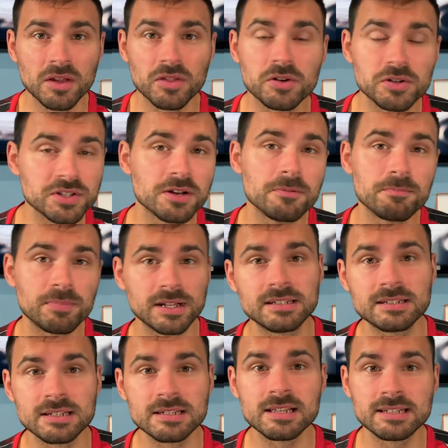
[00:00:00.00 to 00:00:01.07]
There are some
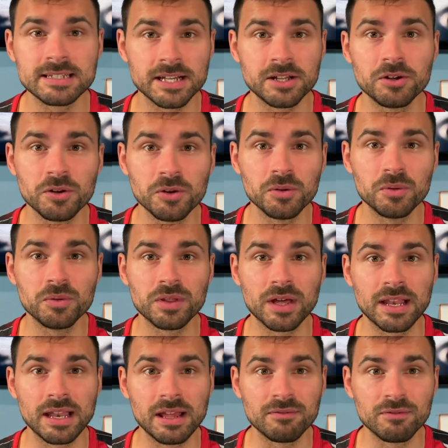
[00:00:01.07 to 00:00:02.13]
places that tell you
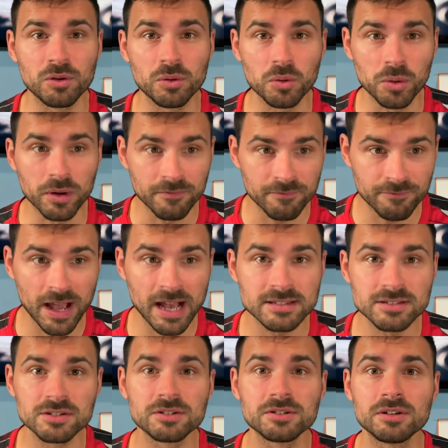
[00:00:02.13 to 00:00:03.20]
that if you're going
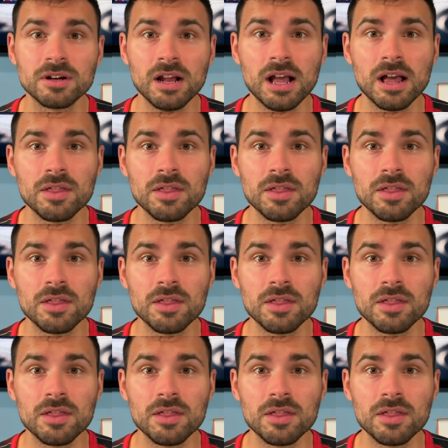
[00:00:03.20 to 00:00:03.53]
faster,